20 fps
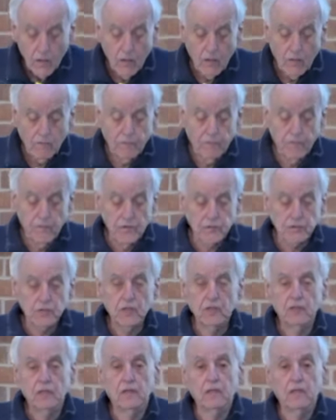
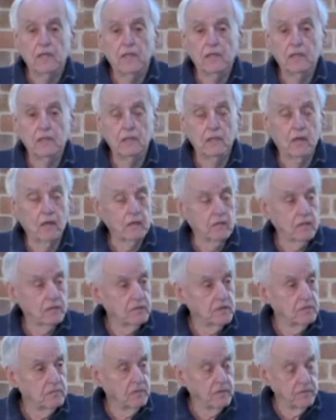Firstly, like I
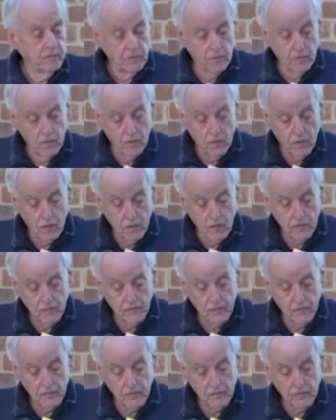said before, I
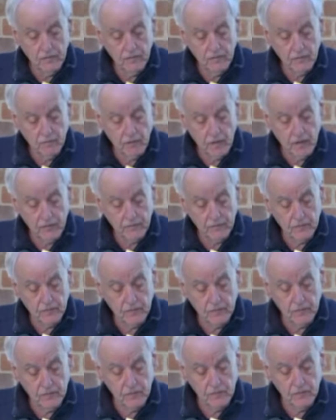think the thing that we have to
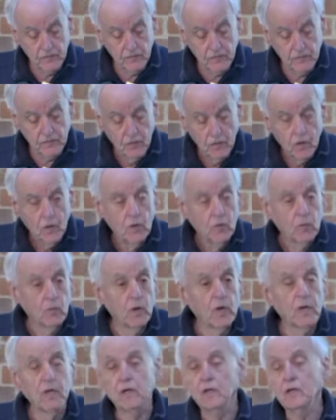learn is that
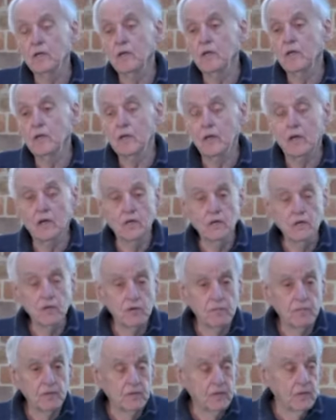we need a new
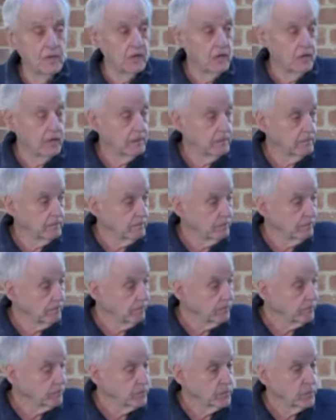beginning.
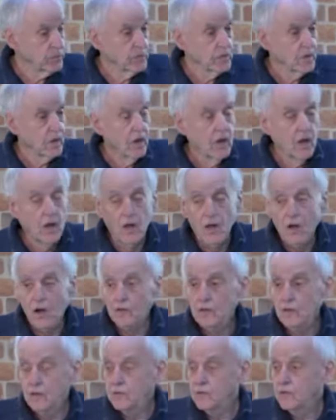I
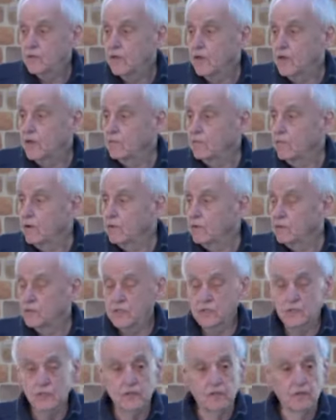don't think anyone would
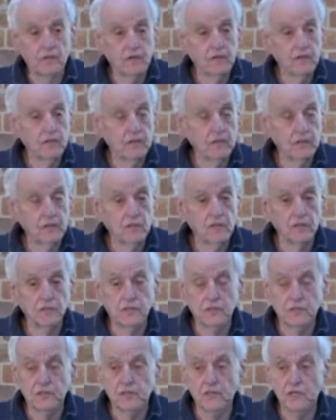disagree in the
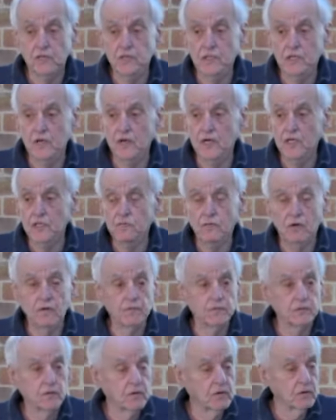churches these days. We've
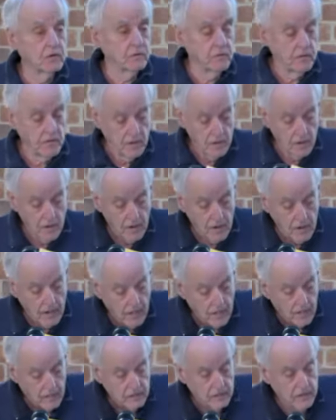sort of,
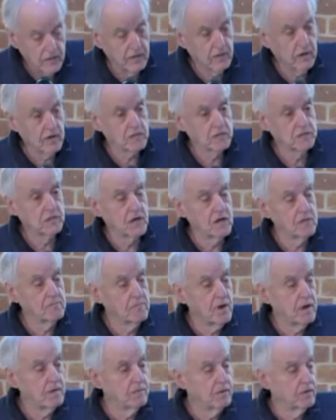dare I say,
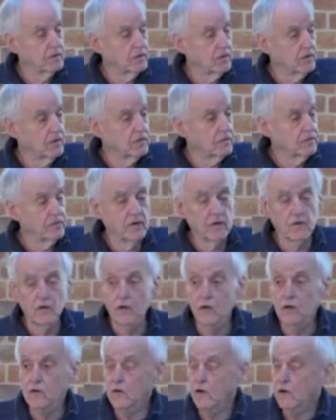bumbled on for a
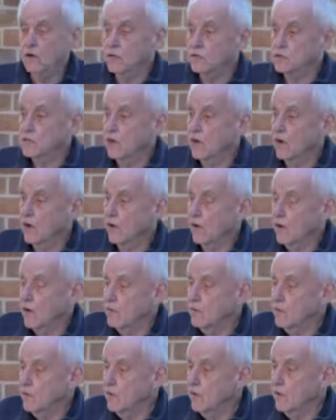long, long time.